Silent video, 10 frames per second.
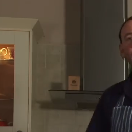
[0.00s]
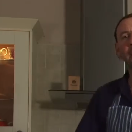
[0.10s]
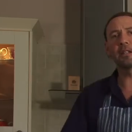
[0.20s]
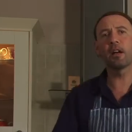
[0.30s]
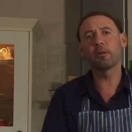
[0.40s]
Now,
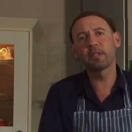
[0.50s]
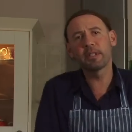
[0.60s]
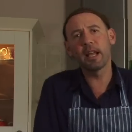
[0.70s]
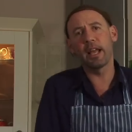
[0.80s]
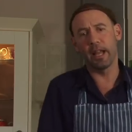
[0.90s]
as I was
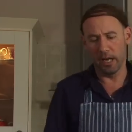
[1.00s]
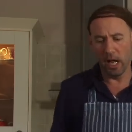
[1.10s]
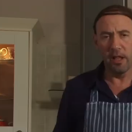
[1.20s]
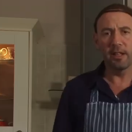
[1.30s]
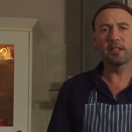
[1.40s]
saying,
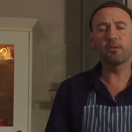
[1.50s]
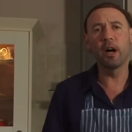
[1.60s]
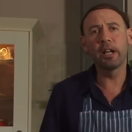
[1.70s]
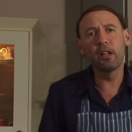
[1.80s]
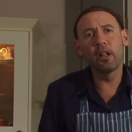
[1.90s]
there's
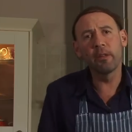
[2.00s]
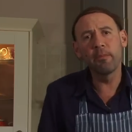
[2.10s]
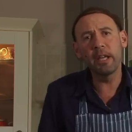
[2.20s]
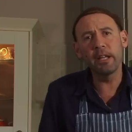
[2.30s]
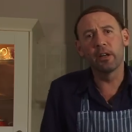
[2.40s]
quite a lot
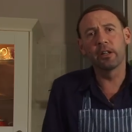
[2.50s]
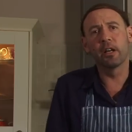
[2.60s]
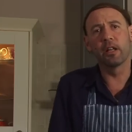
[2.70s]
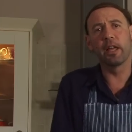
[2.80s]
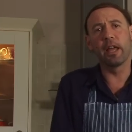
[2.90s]
of meat
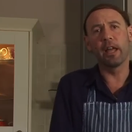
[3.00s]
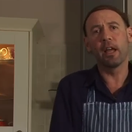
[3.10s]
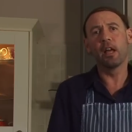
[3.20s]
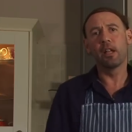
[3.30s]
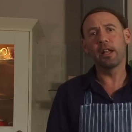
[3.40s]
on her there.
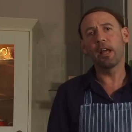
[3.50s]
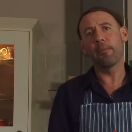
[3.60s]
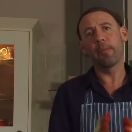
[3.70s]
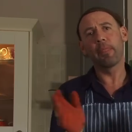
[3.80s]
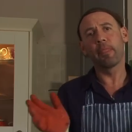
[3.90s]
Now,
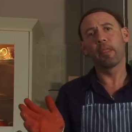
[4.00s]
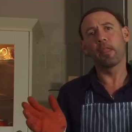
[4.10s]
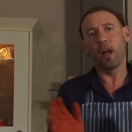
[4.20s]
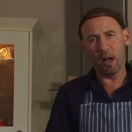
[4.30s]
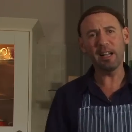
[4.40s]

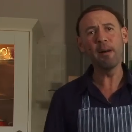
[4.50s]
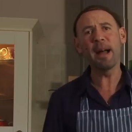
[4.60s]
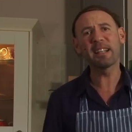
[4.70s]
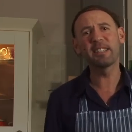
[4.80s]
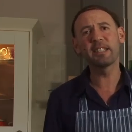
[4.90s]
I'll come
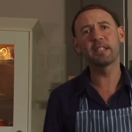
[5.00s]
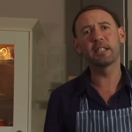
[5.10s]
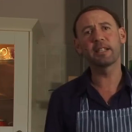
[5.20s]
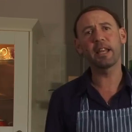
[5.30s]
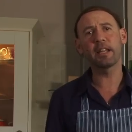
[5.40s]
back to this in
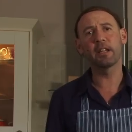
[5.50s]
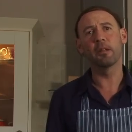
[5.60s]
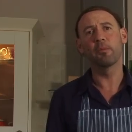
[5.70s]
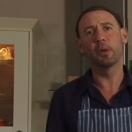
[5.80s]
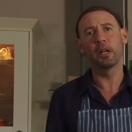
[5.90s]
a
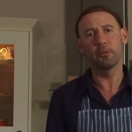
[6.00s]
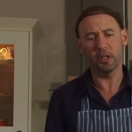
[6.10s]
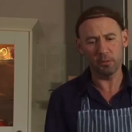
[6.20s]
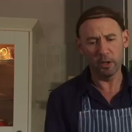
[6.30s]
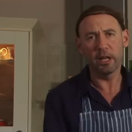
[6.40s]
second, but I
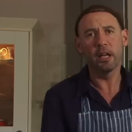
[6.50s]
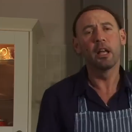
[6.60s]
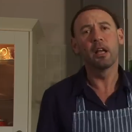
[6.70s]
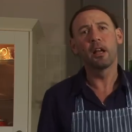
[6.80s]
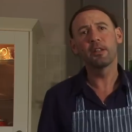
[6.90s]
just going
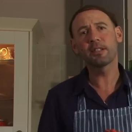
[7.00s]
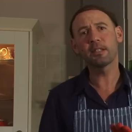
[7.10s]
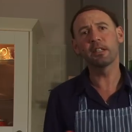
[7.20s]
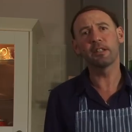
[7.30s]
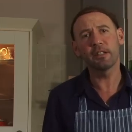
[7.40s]

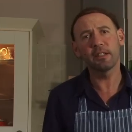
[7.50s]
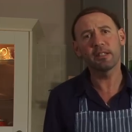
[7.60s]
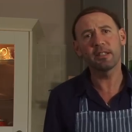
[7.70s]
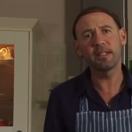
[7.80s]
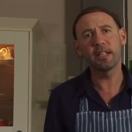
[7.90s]
to
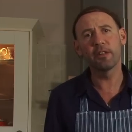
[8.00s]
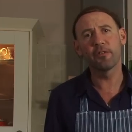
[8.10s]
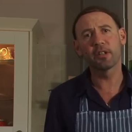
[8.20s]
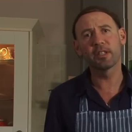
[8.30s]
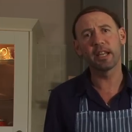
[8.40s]
continue
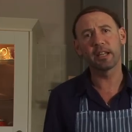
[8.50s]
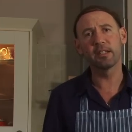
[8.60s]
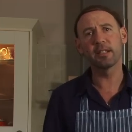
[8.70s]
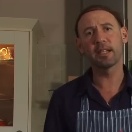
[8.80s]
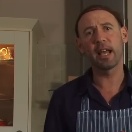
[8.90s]
for a
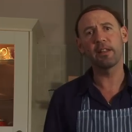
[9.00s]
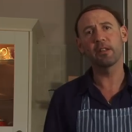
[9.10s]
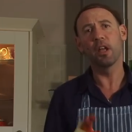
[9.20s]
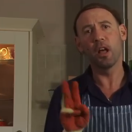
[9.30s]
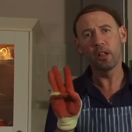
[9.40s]
second to say
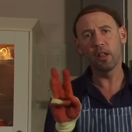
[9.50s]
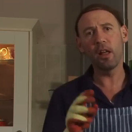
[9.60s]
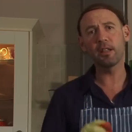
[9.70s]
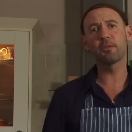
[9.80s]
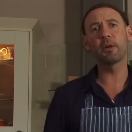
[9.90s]
that
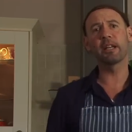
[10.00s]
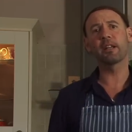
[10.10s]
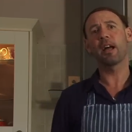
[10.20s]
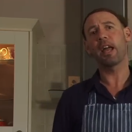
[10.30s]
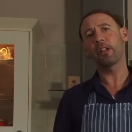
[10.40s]
last
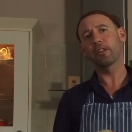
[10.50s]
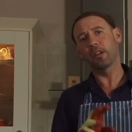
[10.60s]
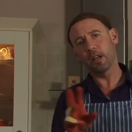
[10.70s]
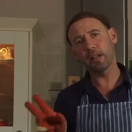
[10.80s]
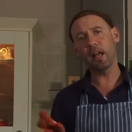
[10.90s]
week I had
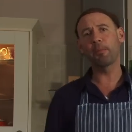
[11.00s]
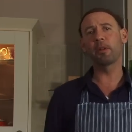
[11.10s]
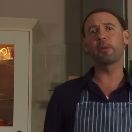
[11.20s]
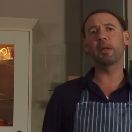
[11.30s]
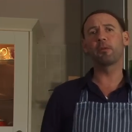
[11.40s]
a
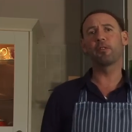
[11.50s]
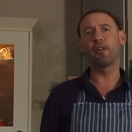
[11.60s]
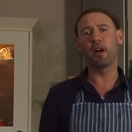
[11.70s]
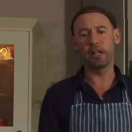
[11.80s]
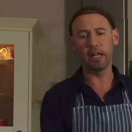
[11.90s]
couple of people
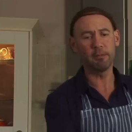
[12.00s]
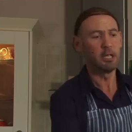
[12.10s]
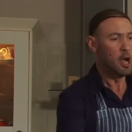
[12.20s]
phoning up.